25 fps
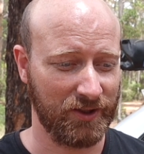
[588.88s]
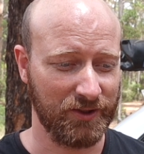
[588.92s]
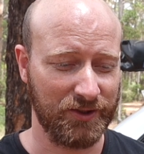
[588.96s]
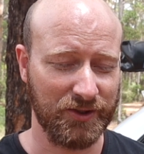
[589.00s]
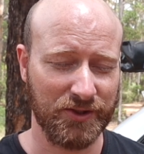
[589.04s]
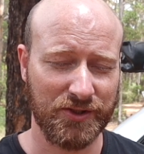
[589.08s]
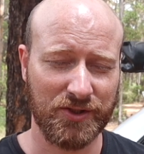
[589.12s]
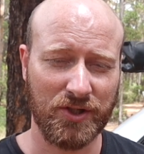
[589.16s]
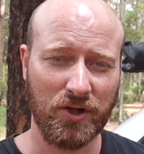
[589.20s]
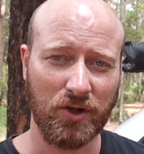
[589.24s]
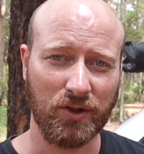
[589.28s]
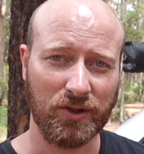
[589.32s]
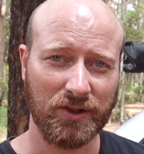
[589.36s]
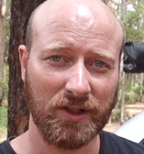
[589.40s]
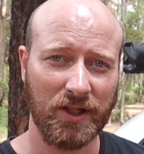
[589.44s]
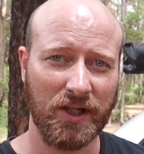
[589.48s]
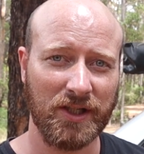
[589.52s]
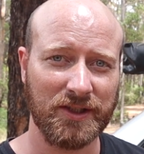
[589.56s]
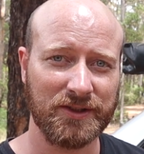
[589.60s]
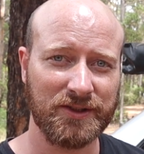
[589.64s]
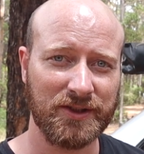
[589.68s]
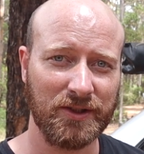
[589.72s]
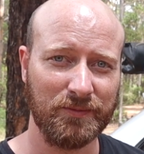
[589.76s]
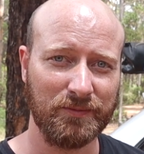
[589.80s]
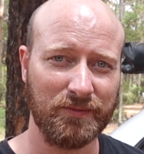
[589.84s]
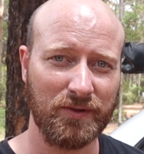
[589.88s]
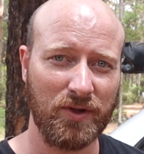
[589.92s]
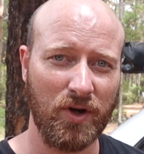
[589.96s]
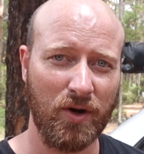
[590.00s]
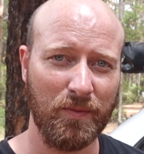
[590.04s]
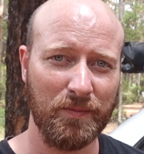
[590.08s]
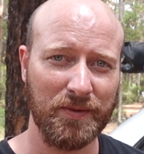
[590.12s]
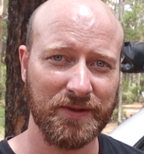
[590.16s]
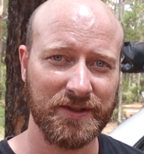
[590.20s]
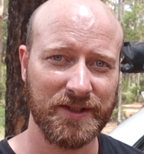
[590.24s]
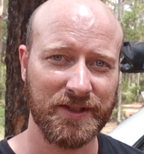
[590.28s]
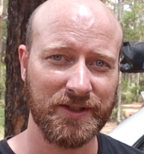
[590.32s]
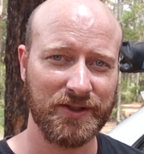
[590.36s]
I just got some
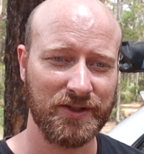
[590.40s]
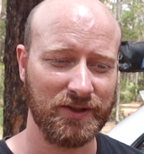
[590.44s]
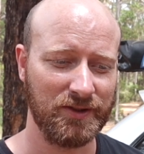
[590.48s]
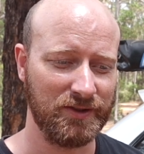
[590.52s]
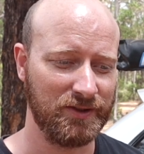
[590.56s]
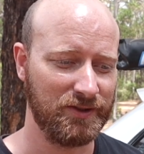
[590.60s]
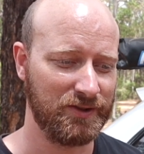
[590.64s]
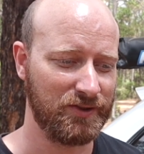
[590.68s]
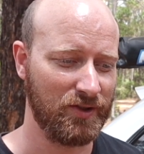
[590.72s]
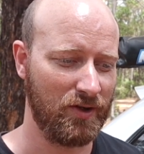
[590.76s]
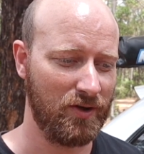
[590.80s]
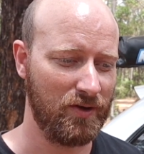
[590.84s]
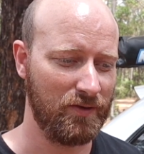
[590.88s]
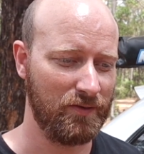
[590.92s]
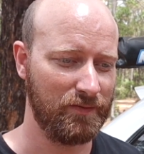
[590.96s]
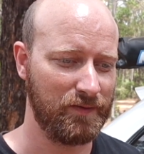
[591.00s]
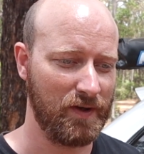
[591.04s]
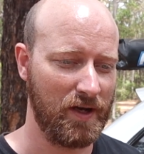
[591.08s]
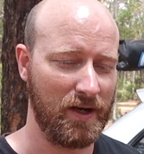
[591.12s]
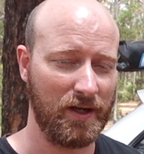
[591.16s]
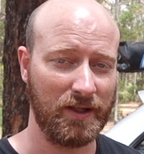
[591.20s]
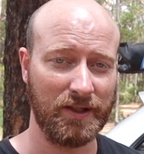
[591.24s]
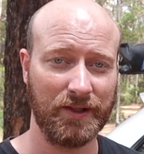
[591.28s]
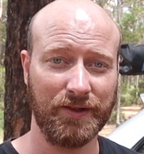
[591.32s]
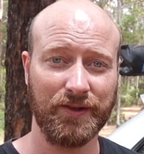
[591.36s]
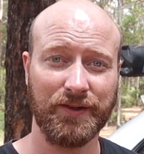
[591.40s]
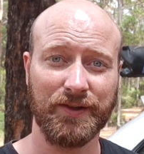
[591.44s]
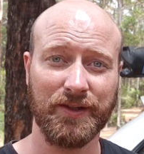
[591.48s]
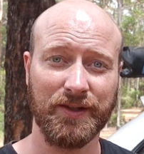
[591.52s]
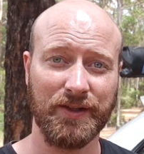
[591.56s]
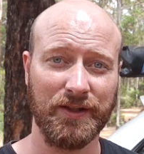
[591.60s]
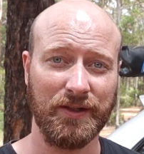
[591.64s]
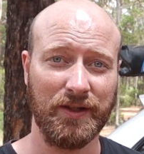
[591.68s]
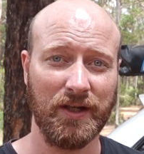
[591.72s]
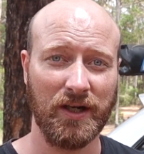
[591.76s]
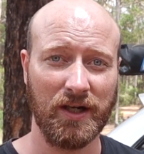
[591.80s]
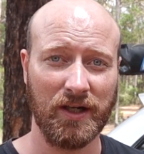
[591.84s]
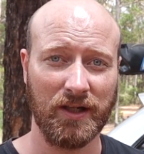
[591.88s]
compositions of
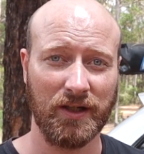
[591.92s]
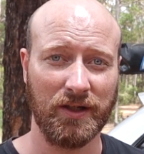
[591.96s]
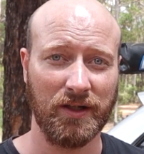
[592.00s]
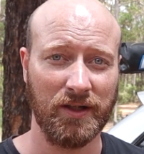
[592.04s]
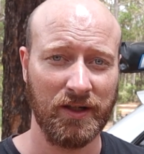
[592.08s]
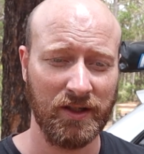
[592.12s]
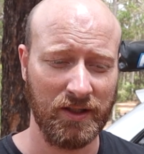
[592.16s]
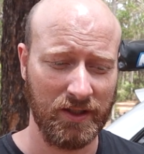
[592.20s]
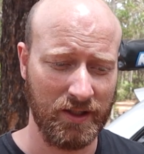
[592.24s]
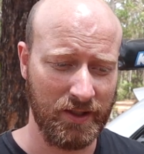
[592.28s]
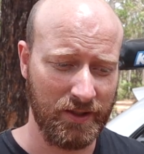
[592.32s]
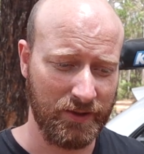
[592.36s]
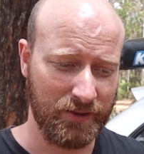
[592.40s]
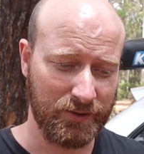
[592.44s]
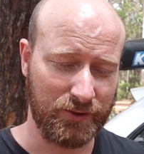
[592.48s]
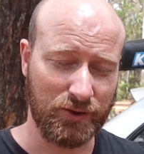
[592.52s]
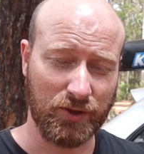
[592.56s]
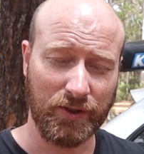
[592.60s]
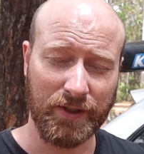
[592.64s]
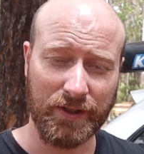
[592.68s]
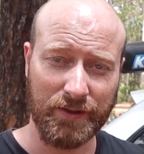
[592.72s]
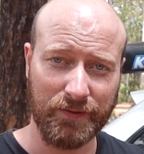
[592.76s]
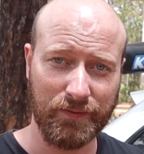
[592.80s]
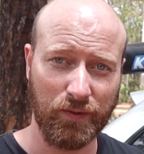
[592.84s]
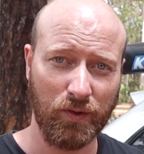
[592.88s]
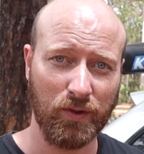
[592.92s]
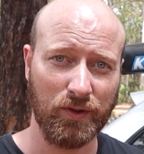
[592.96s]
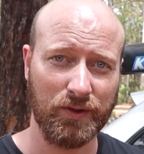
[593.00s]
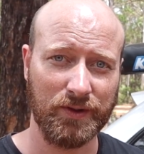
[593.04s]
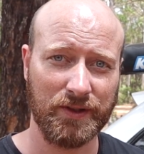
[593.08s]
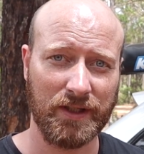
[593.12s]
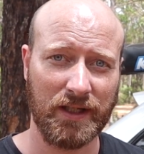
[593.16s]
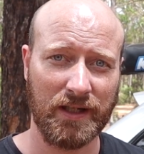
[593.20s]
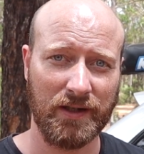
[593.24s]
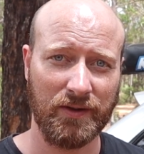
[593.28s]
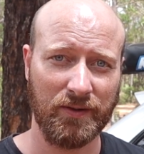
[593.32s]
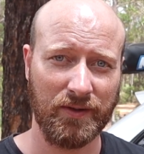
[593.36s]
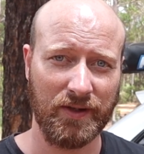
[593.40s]
the tree falling
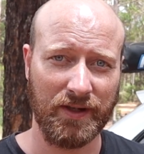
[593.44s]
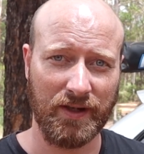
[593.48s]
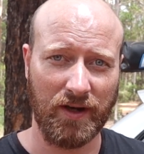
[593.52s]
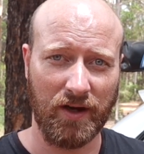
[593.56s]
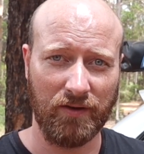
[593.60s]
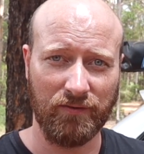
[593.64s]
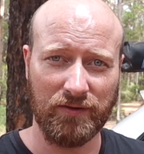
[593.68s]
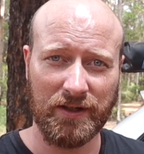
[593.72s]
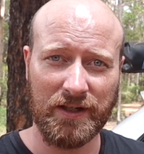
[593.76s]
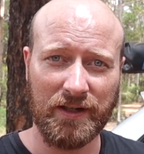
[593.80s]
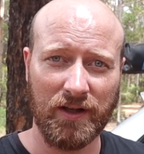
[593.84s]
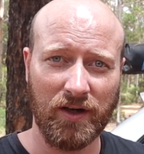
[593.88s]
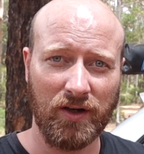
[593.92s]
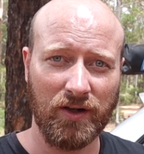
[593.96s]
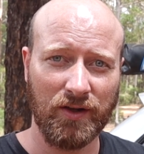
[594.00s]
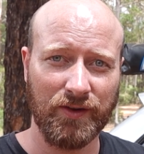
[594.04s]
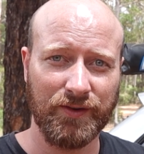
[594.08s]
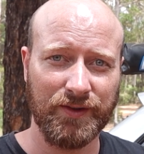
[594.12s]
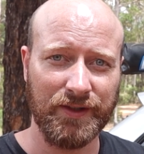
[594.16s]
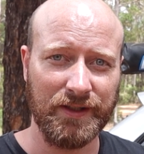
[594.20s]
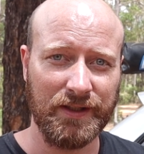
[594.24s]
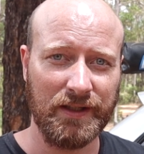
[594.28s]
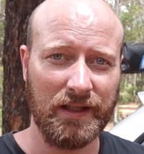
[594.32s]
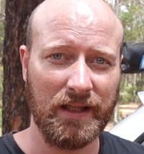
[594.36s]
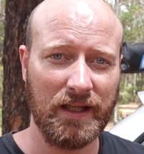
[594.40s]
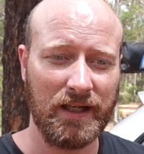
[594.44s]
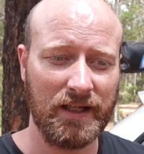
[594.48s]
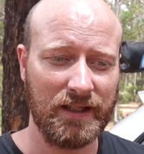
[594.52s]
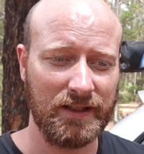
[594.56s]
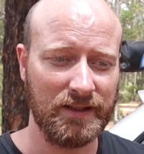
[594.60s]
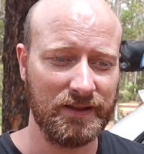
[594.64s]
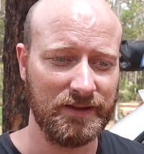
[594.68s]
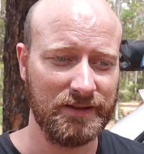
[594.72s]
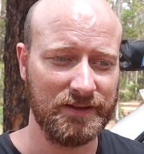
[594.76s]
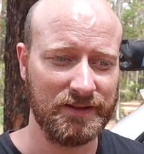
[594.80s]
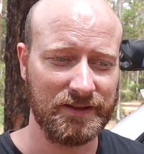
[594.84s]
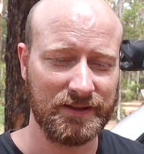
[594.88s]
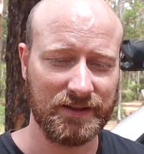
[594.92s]
down. I really like the
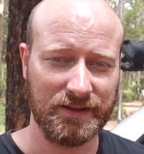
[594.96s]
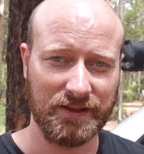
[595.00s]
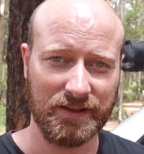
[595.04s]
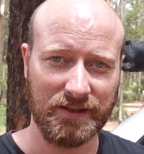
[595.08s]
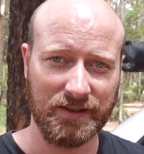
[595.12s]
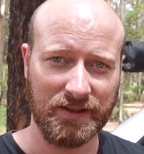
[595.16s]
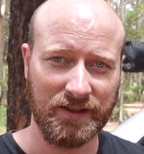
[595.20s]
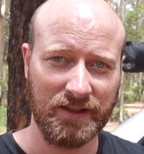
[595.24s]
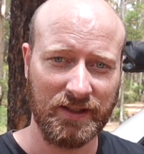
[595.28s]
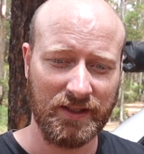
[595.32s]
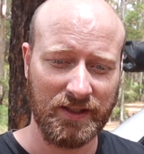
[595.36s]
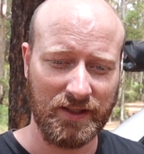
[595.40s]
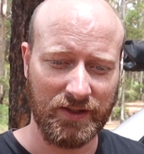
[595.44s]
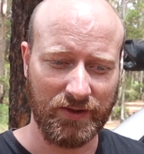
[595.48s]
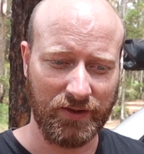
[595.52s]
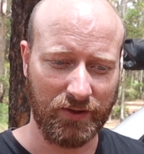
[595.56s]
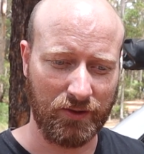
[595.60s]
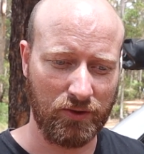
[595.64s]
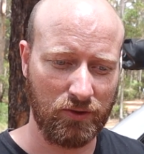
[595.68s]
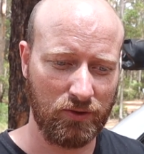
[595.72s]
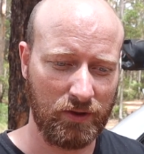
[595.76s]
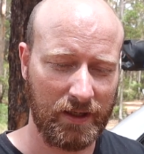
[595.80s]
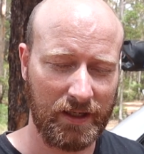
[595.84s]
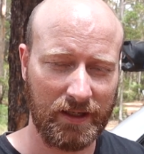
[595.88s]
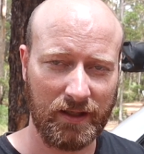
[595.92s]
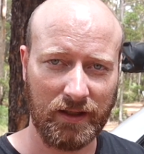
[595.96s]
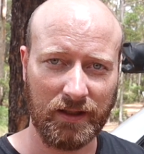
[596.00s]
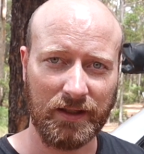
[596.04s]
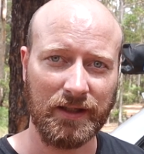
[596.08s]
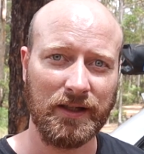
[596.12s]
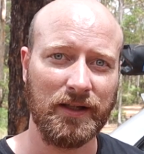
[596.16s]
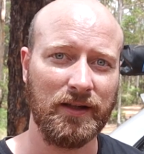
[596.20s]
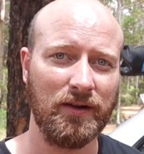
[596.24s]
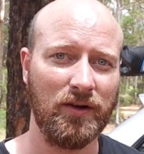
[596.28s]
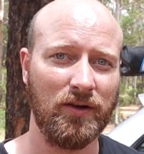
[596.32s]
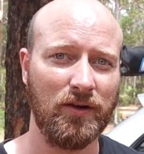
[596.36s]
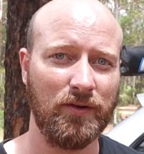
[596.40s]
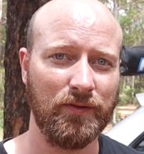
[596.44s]
layers and the
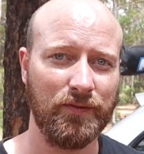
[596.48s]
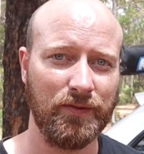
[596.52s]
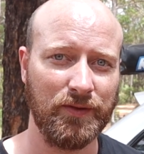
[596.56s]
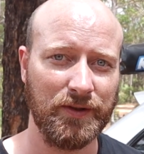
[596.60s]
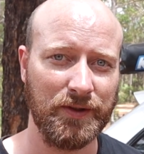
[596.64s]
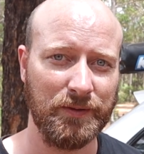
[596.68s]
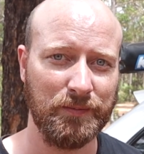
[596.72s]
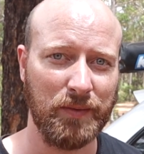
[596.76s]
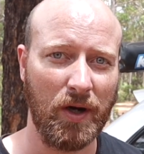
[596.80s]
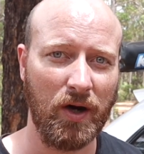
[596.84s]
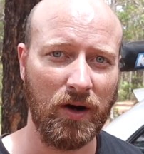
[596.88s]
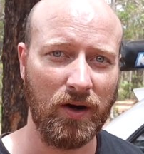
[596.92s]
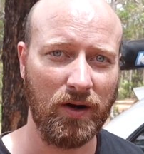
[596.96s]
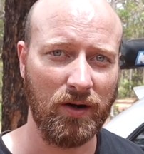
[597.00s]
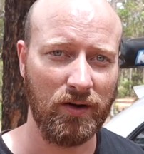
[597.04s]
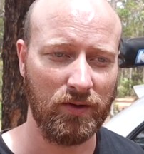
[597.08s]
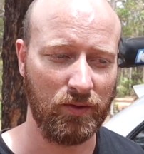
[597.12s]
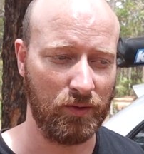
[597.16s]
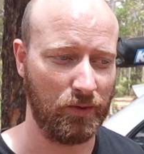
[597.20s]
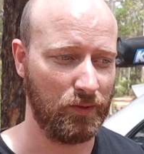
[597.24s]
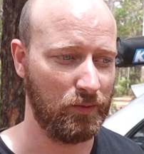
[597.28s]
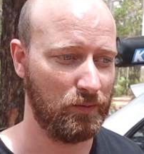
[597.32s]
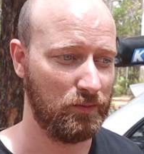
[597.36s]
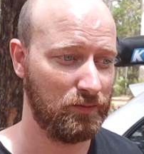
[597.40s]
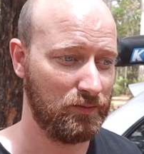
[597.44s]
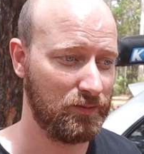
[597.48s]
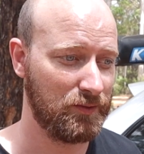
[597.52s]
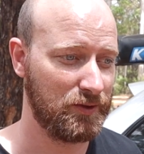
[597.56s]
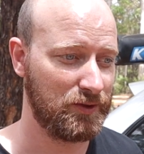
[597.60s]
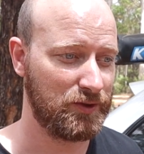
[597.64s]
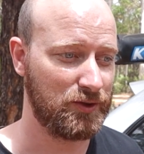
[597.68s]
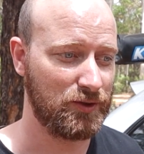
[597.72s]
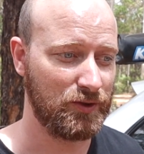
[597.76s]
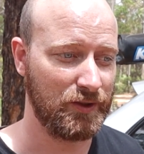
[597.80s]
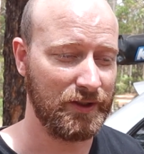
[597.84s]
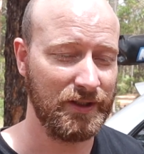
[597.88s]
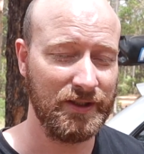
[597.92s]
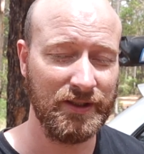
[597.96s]
crackling of the bark or the
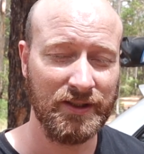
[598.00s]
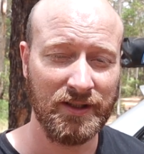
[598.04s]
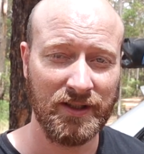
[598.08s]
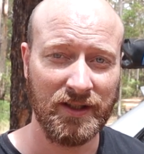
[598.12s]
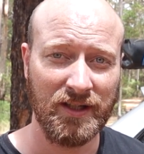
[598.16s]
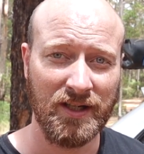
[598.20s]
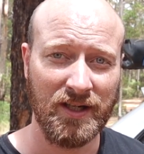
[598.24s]
tree.